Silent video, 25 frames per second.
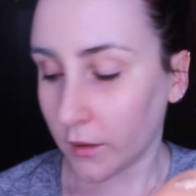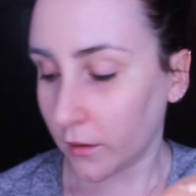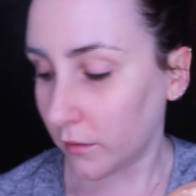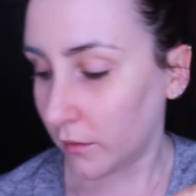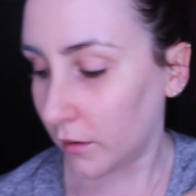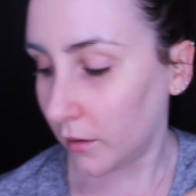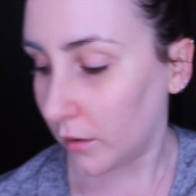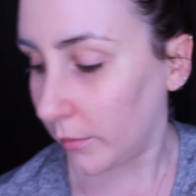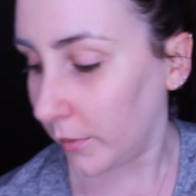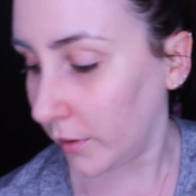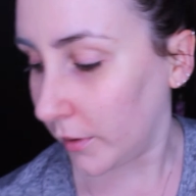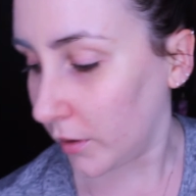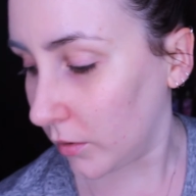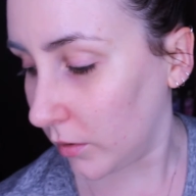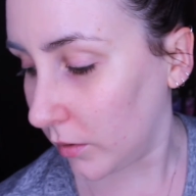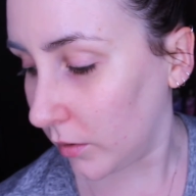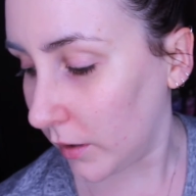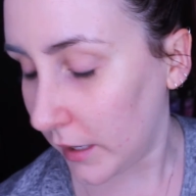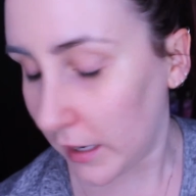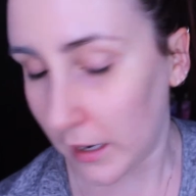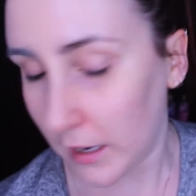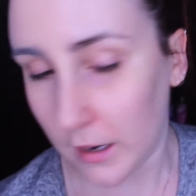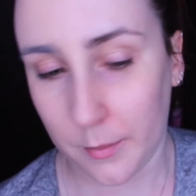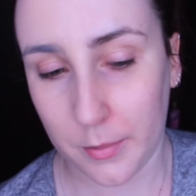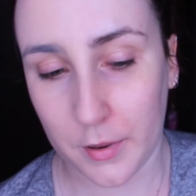There we go,
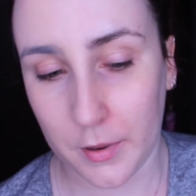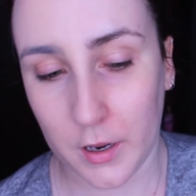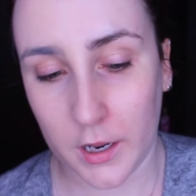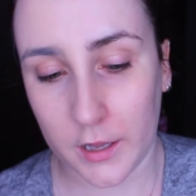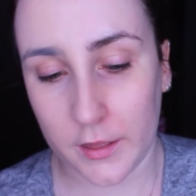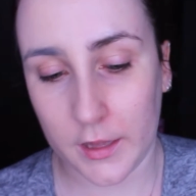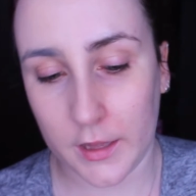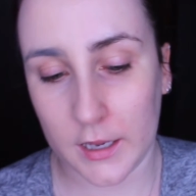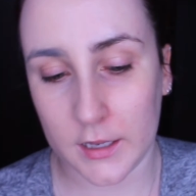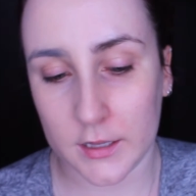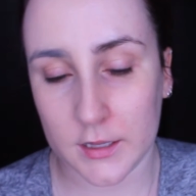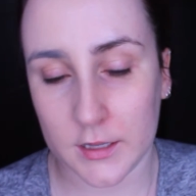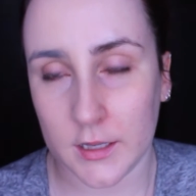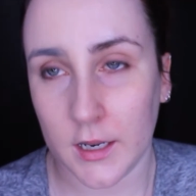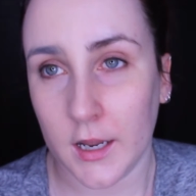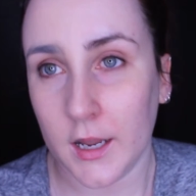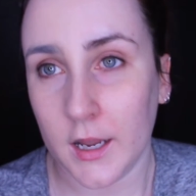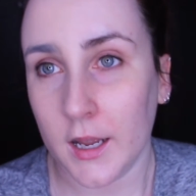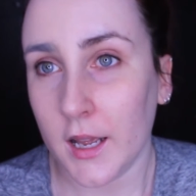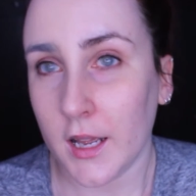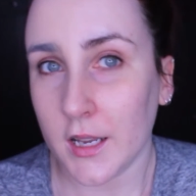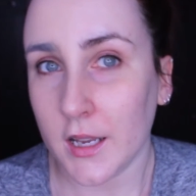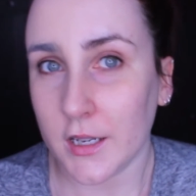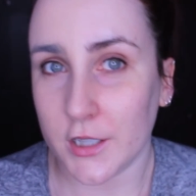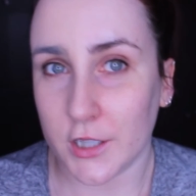and I'll apply that
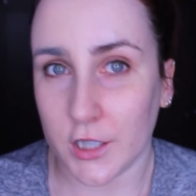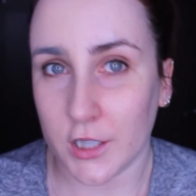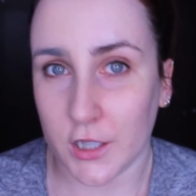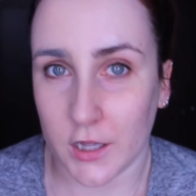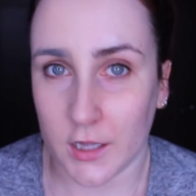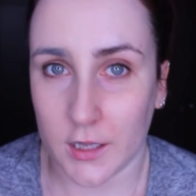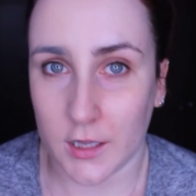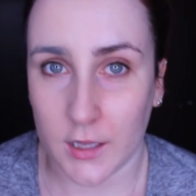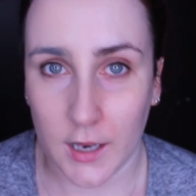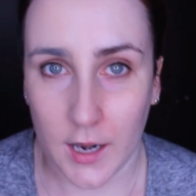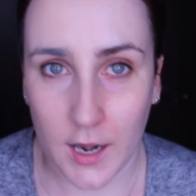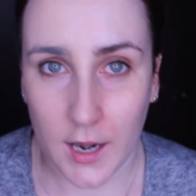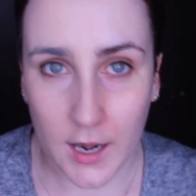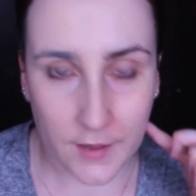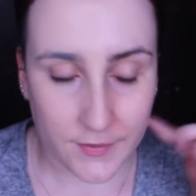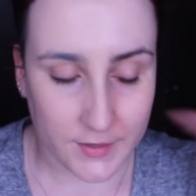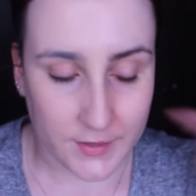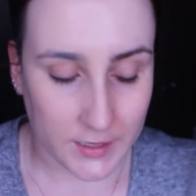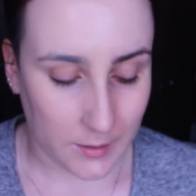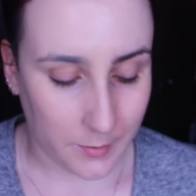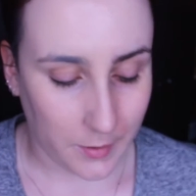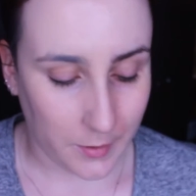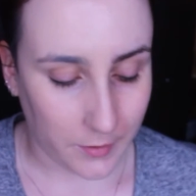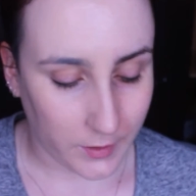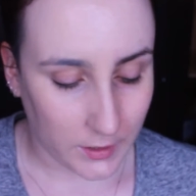to the left
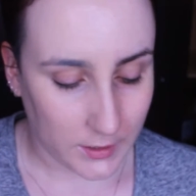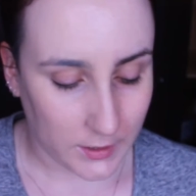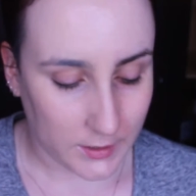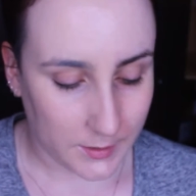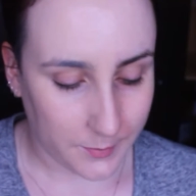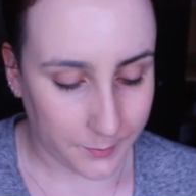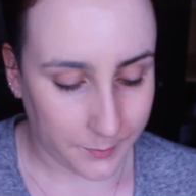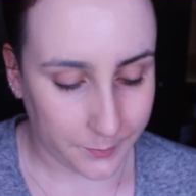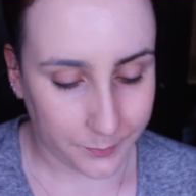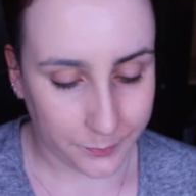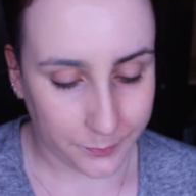side of my face.